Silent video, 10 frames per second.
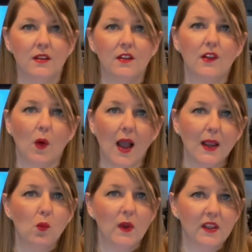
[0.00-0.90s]
So
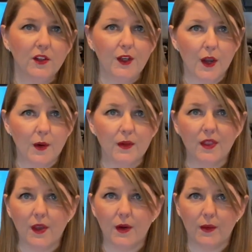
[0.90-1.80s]
I will
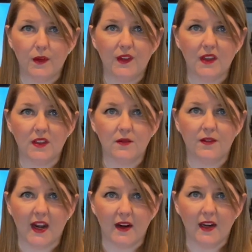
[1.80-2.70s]
note those
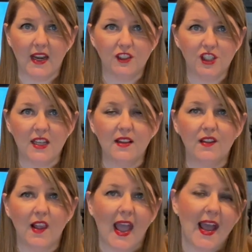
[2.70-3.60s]

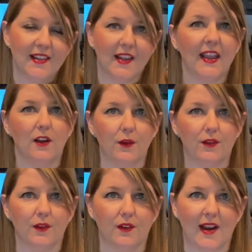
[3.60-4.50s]
variations as I go
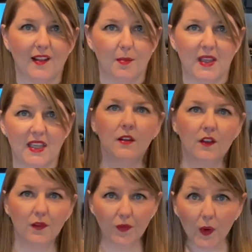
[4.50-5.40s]
through the recipe.
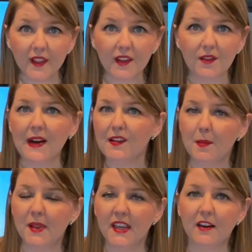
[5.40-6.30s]
So for this
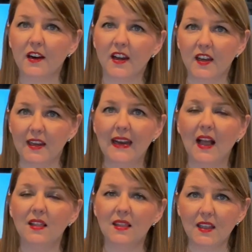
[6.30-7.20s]
recipe, you're going to need
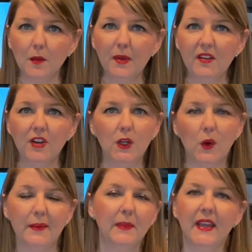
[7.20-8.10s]
a little bit of
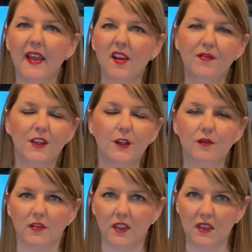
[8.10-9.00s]
equipment and a few
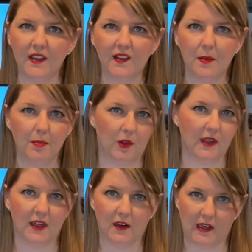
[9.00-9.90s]
really simple
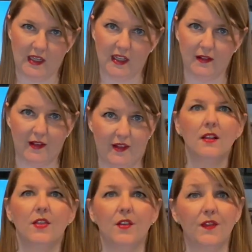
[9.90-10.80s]
ingredients.
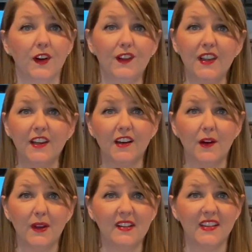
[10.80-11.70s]
The first thing you're
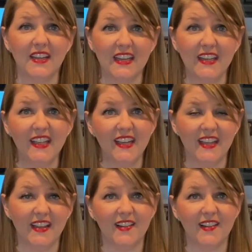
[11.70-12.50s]
going to need is